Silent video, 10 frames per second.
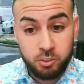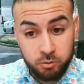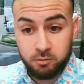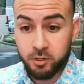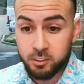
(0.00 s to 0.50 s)
to an
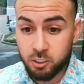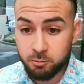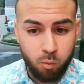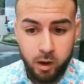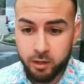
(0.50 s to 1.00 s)
investor
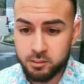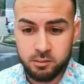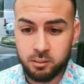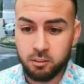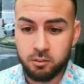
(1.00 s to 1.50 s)
about why this
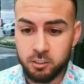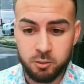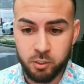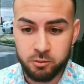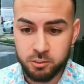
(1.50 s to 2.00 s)
is a good thing to
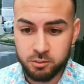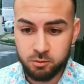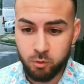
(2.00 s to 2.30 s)
purchase.